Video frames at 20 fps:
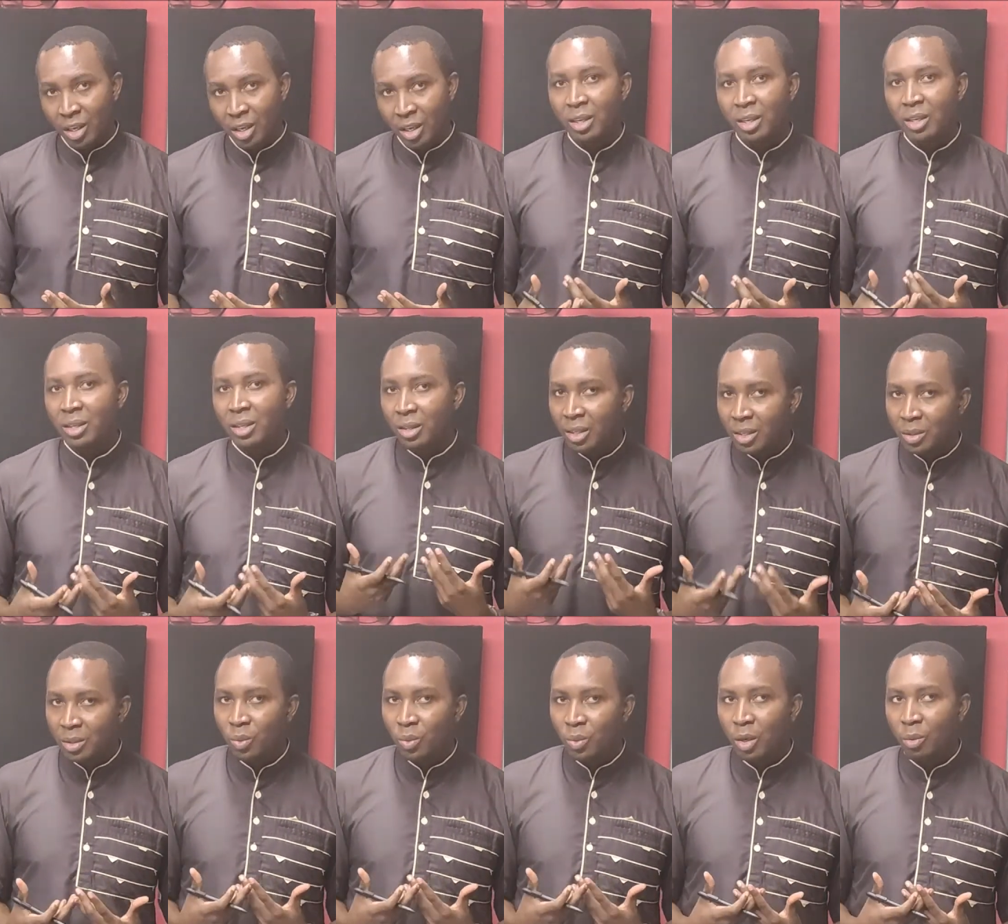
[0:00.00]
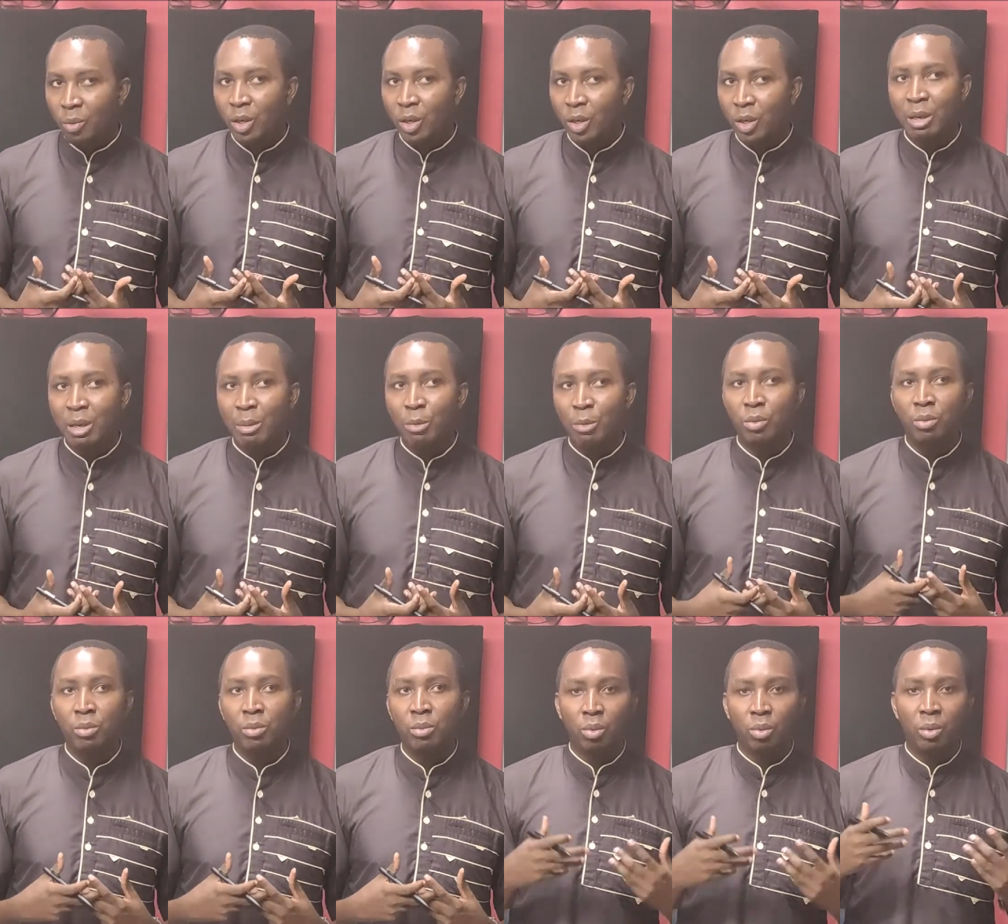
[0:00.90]
And in this way, we can be able
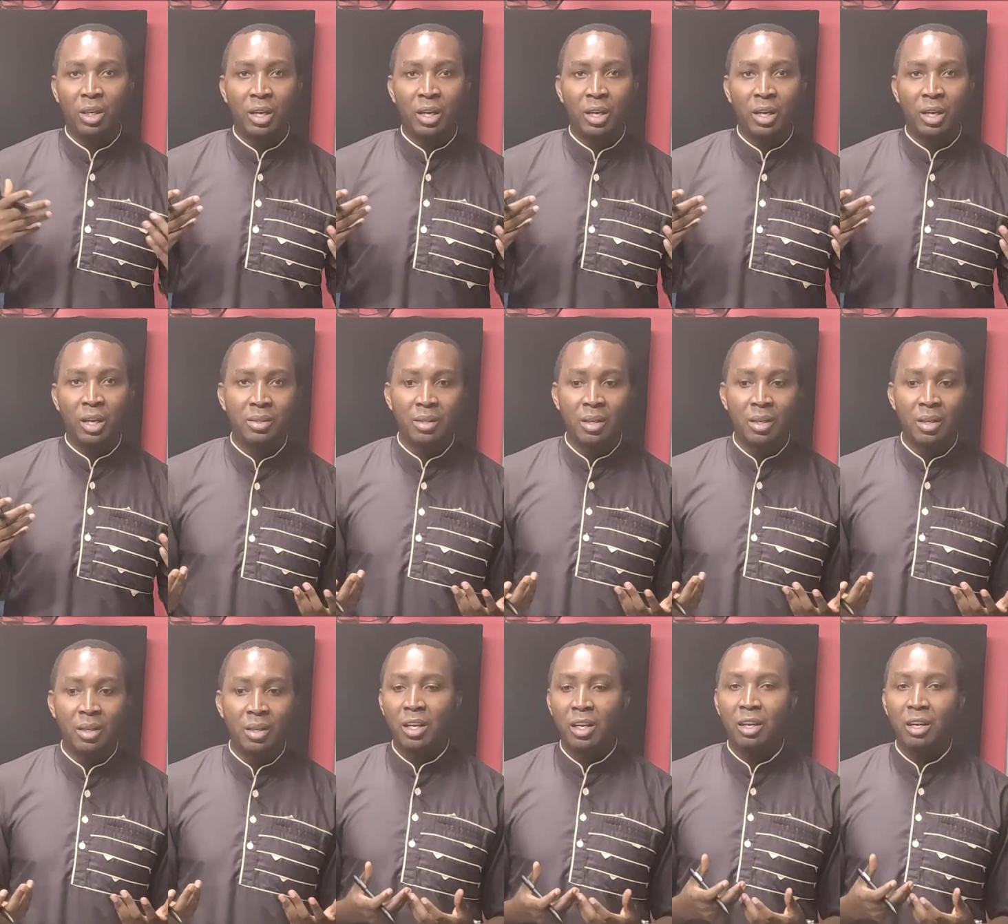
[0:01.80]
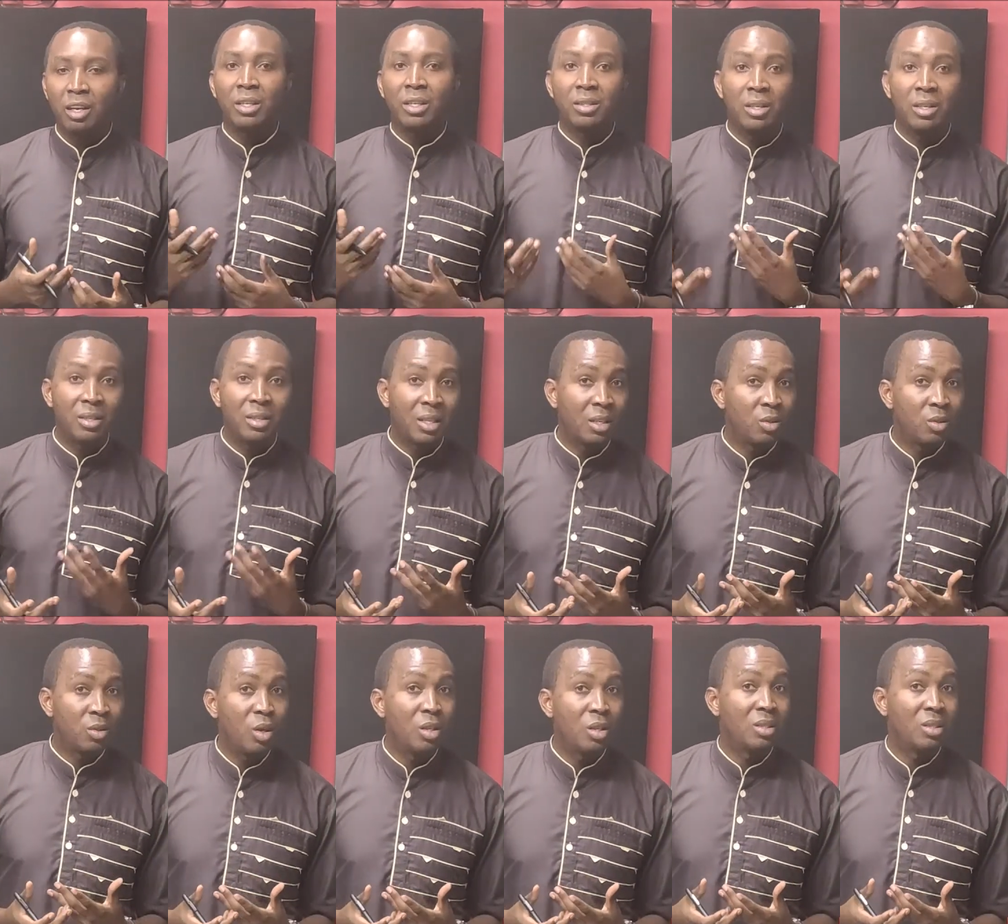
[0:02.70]
to enhance the different skills that
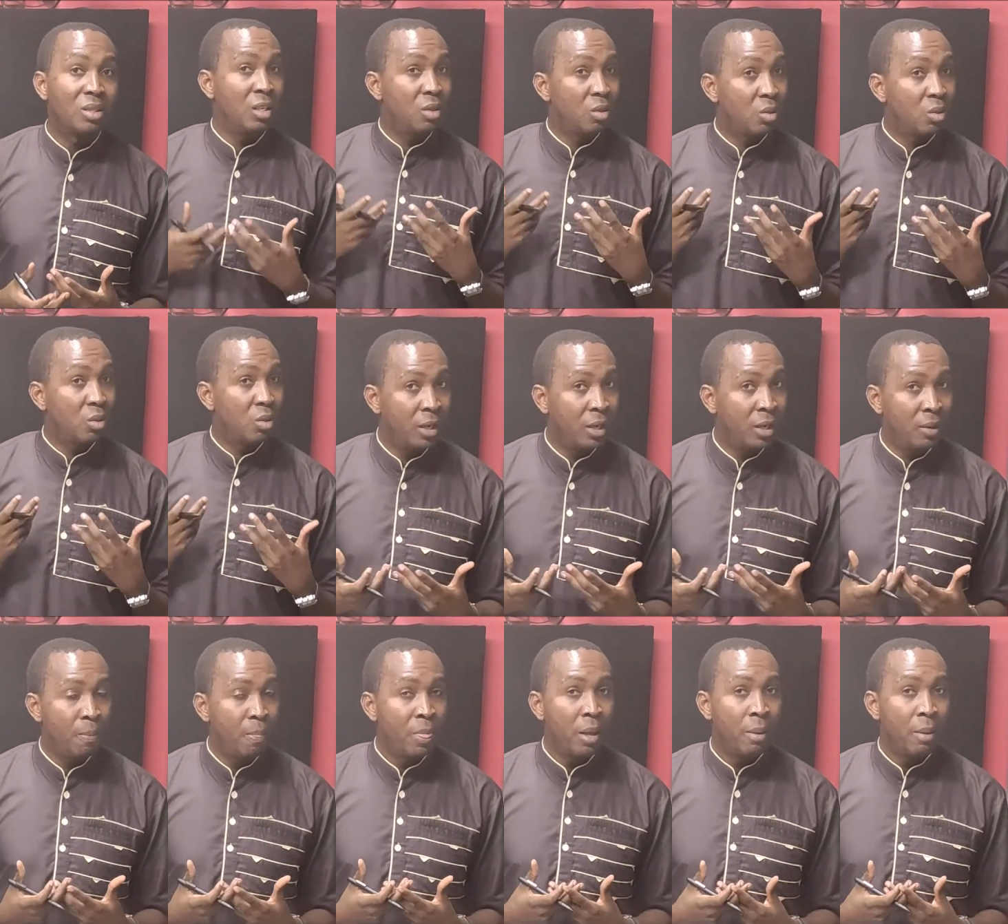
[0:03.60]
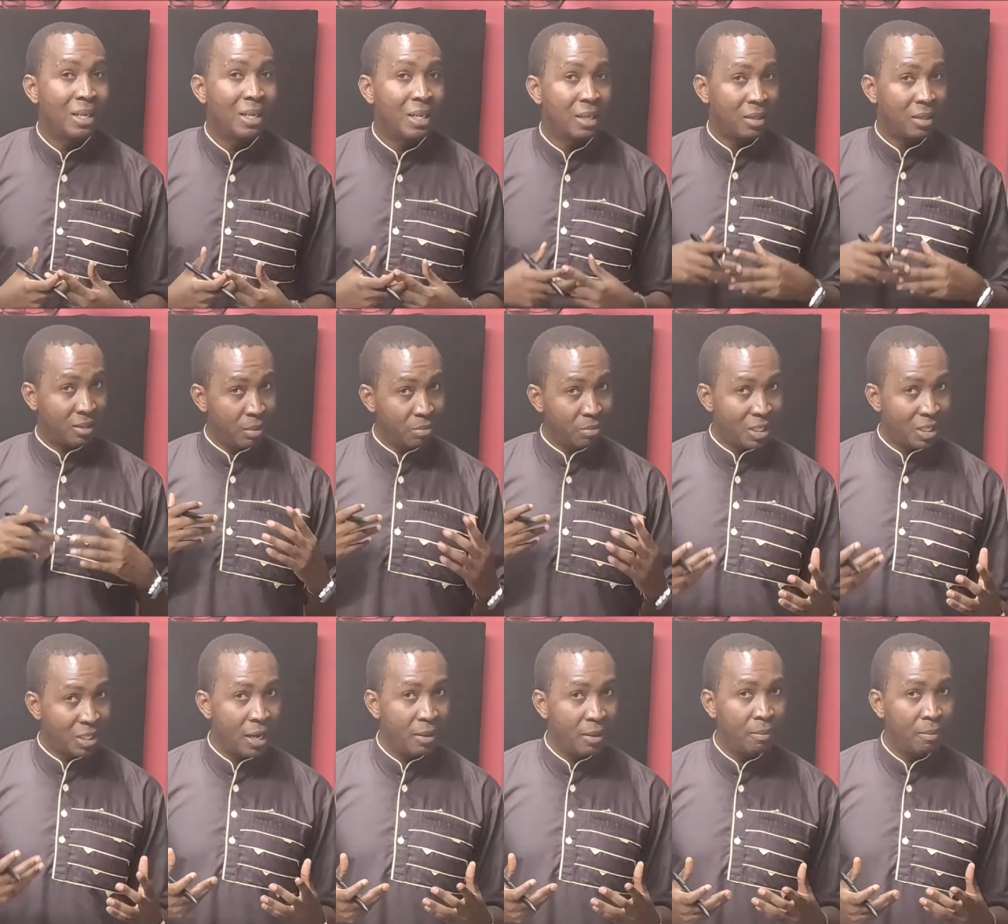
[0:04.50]
students need to learn, but at the same
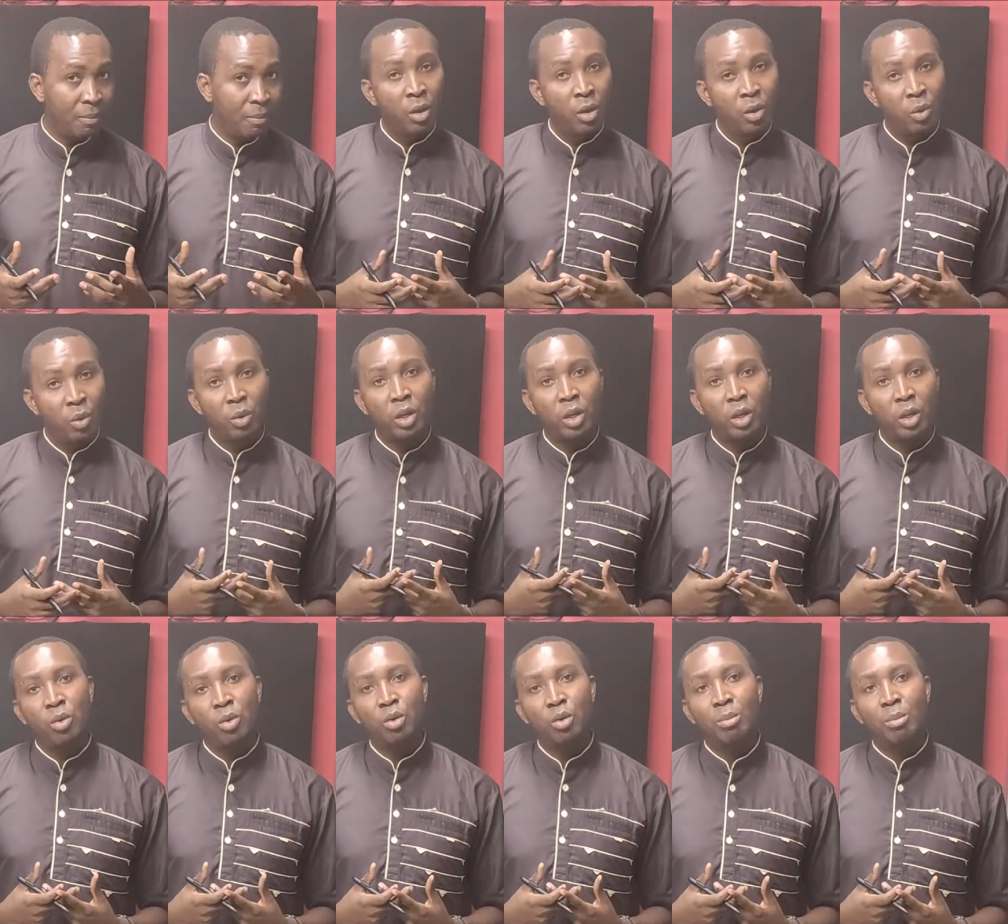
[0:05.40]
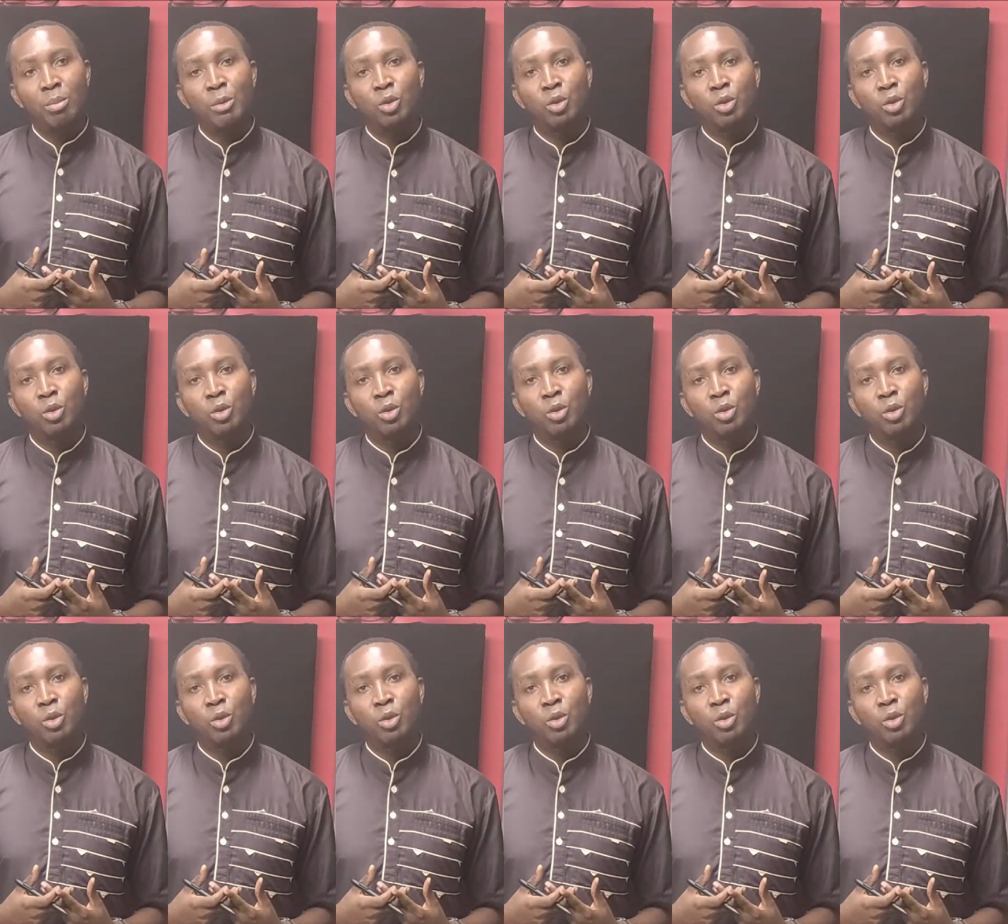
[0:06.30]
time, we can also be able